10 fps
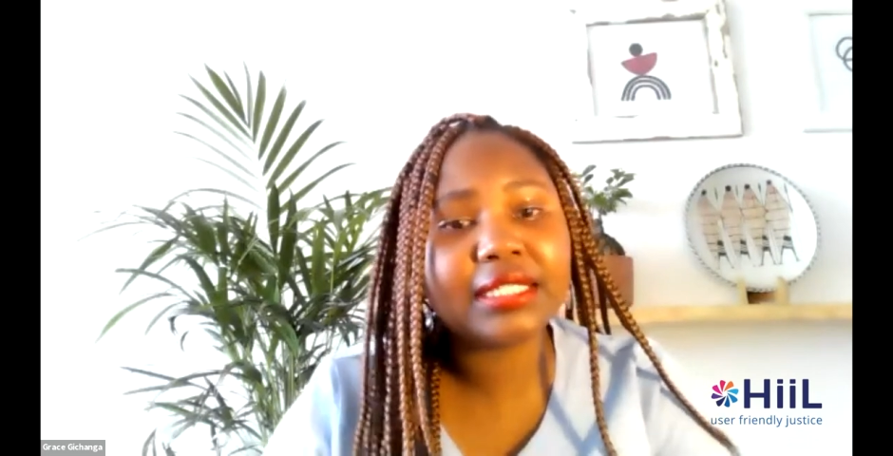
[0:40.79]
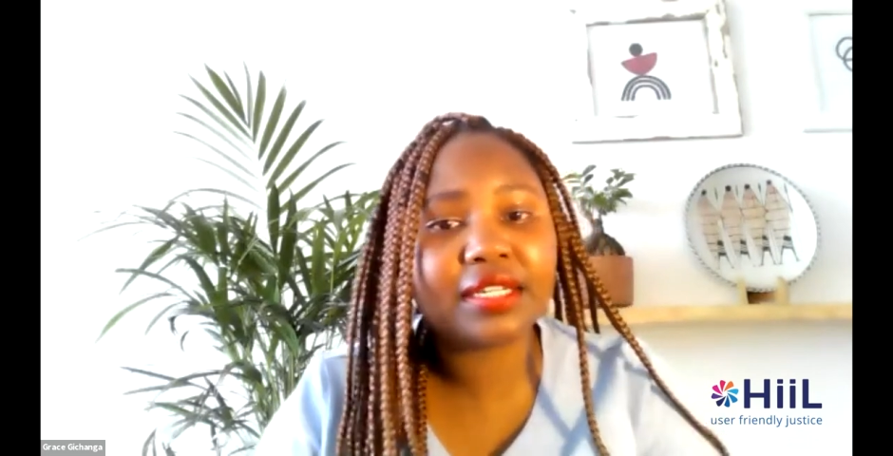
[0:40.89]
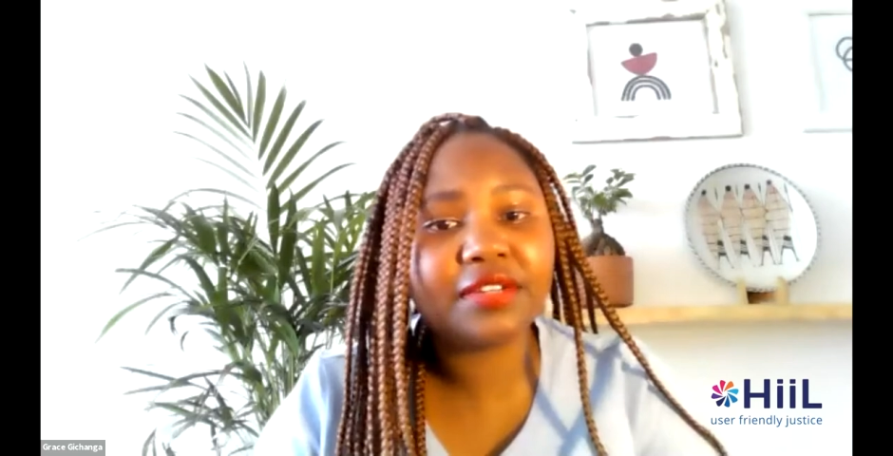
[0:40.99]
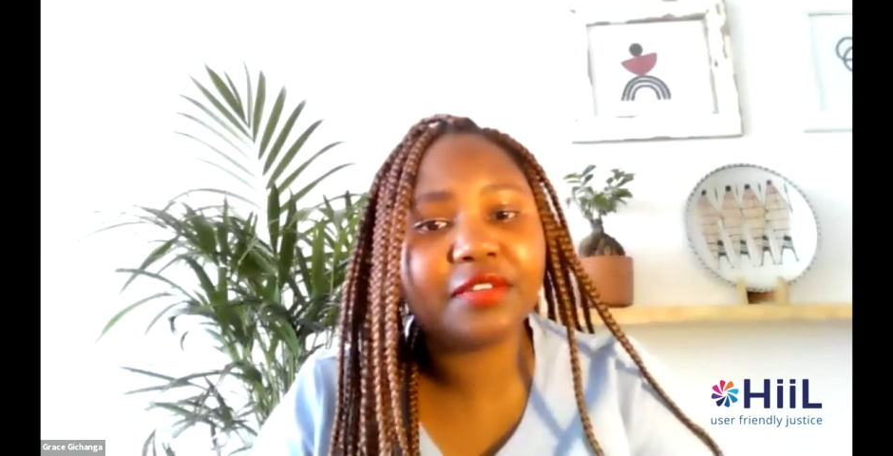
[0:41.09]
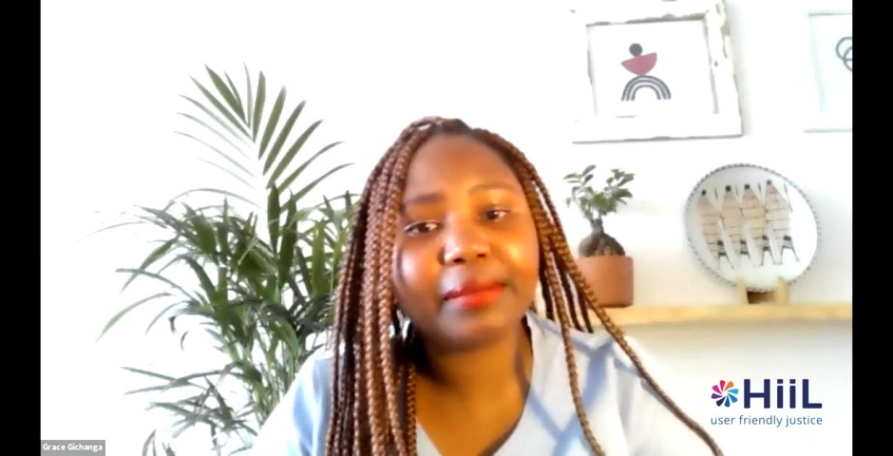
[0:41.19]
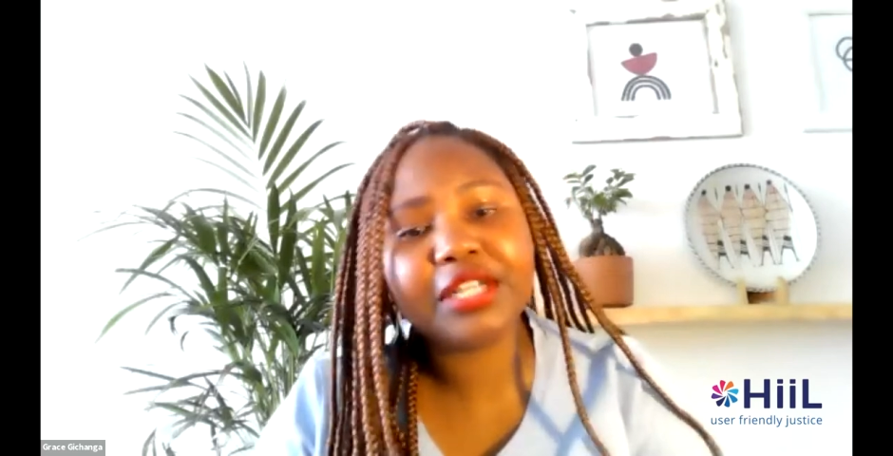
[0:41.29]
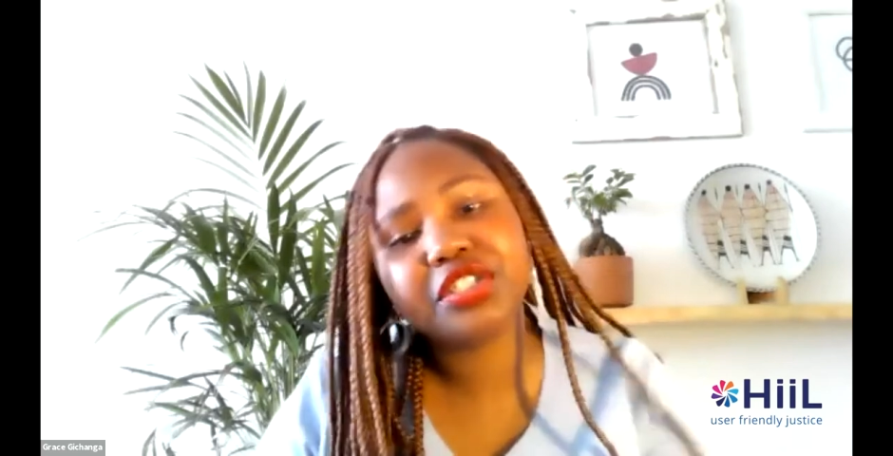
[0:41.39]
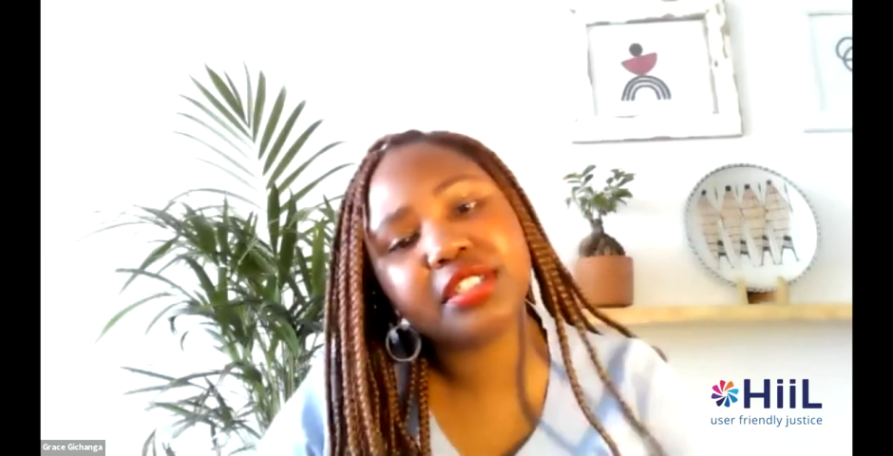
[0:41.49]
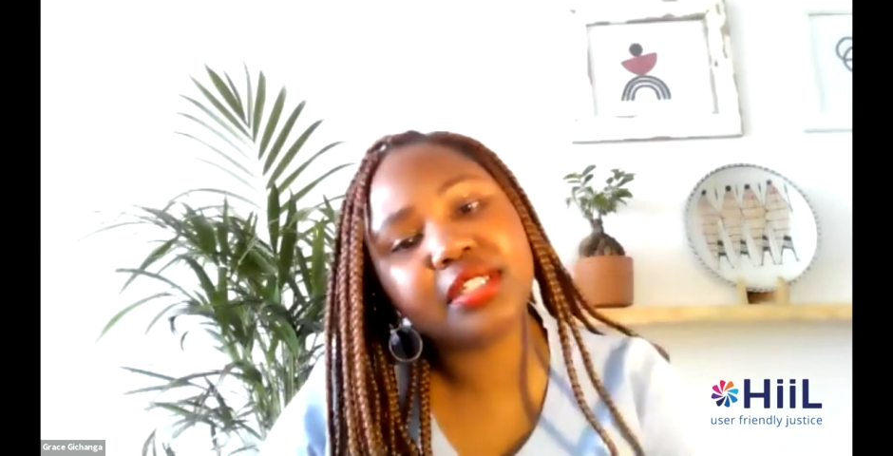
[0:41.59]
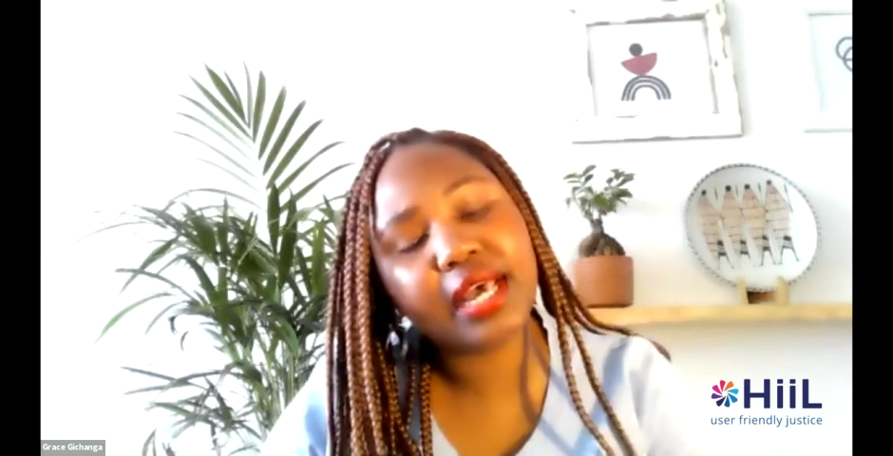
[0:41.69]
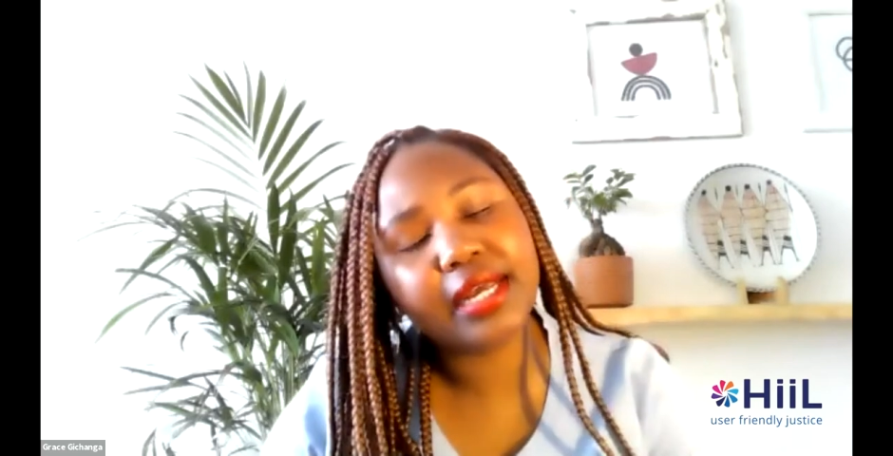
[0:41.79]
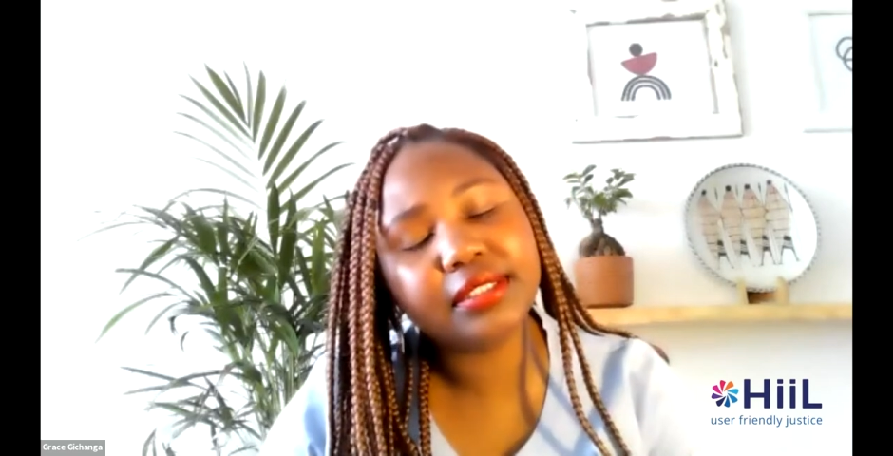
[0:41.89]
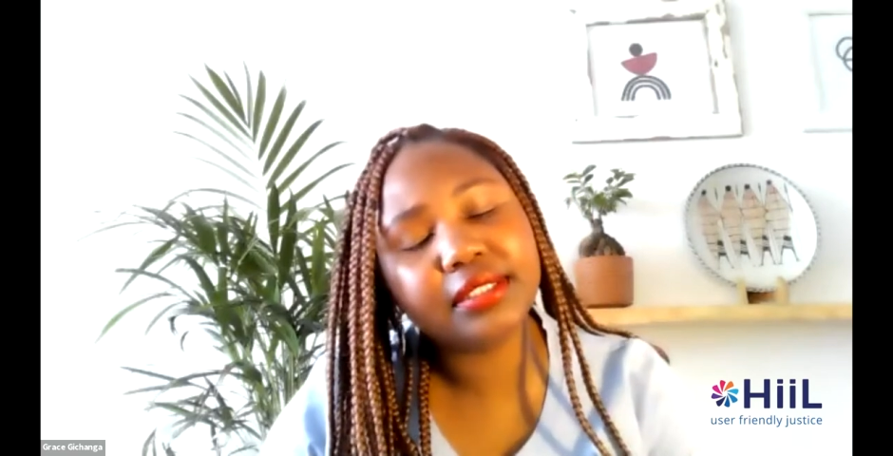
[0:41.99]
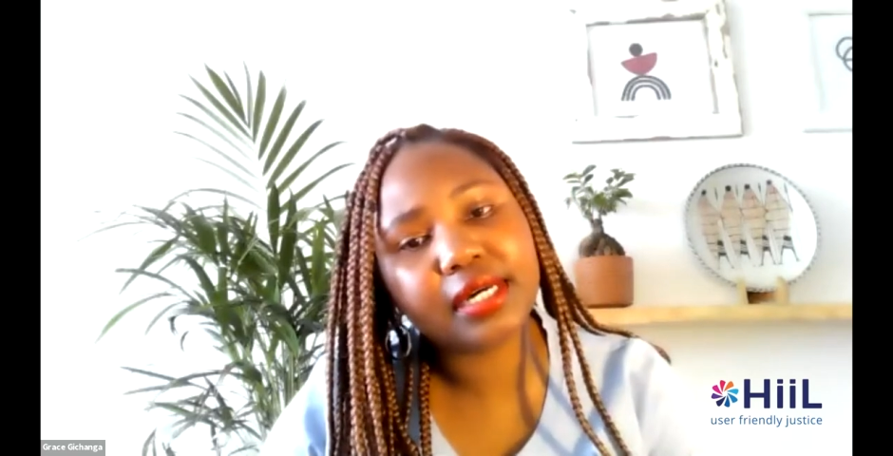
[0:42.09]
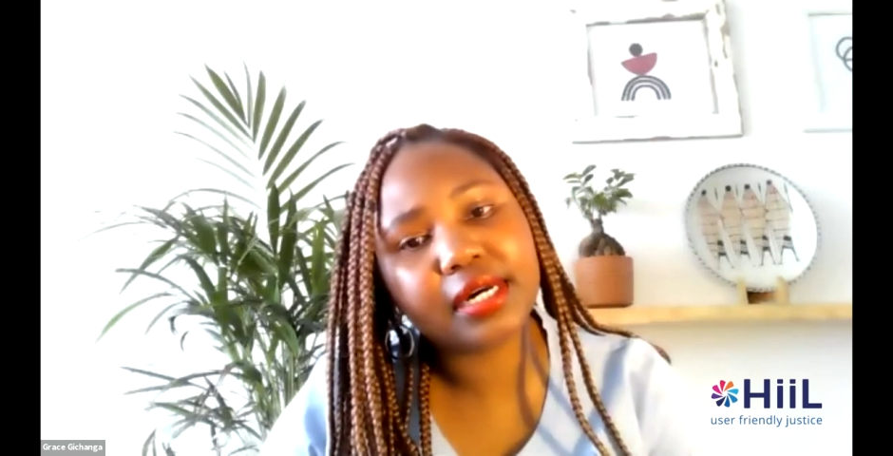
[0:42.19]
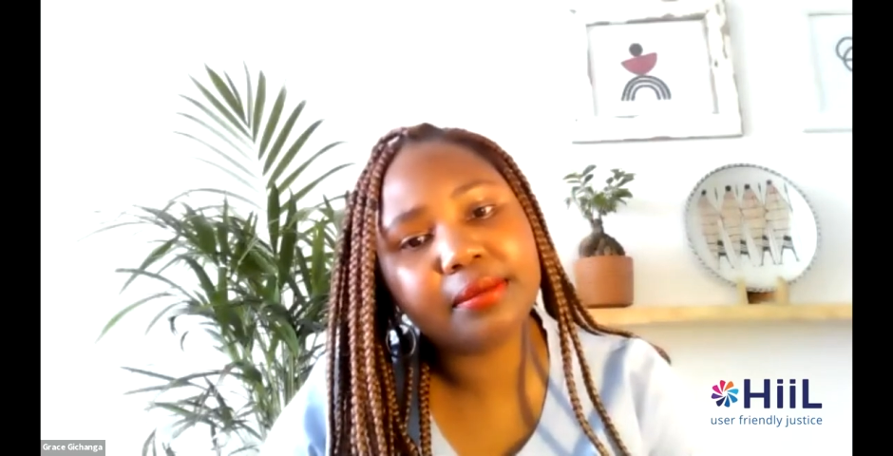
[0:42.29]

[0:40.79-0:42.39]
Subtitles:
It's information and